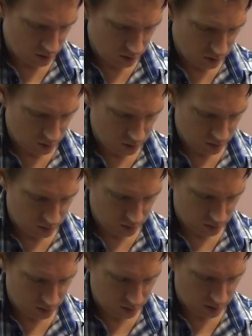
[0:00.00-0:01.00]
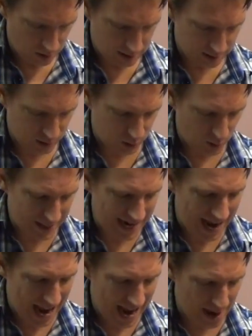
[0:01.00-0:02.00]
doing
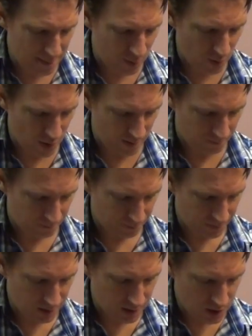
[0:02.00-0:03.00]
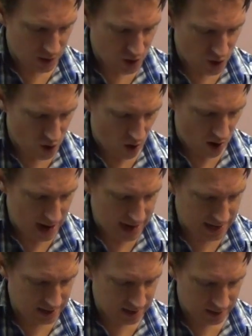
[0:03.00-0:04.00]
a hammer on
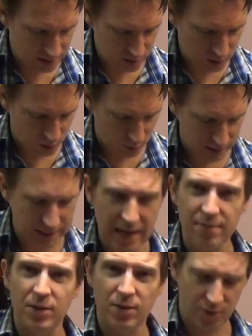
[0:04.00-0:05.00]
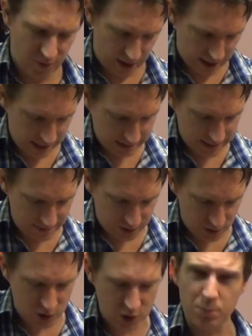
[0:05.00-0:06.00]
9 to 11th fret.
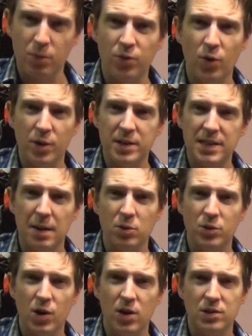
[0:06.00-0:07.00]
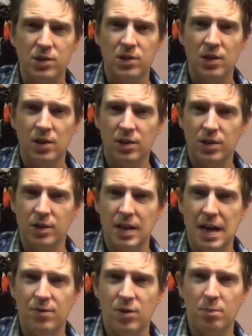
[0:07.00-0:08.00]
11's just before the double dots that you'll
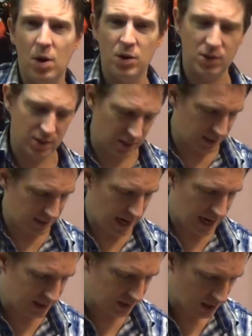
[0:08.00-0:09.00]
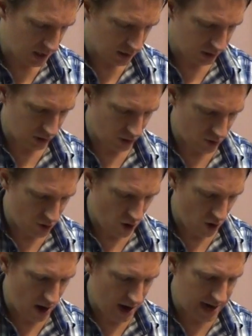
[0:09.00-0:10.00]
have on most guitars. So
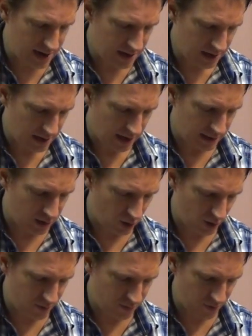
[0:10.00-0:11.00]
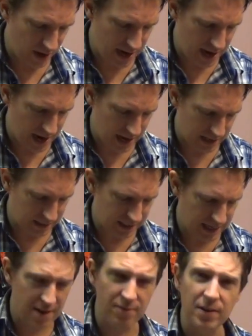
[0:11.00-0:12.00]
9, a dotted fret,
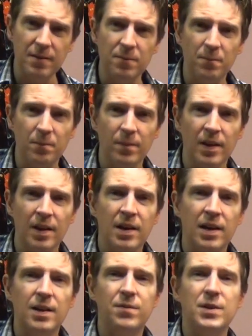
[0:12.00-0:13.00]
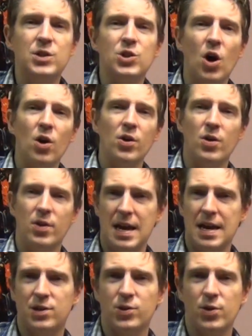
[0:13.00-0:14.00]
11. If you don't know
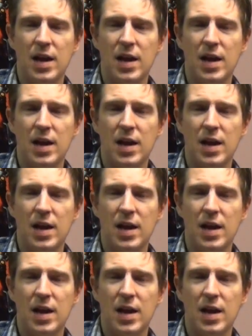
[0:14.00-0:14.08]
how to do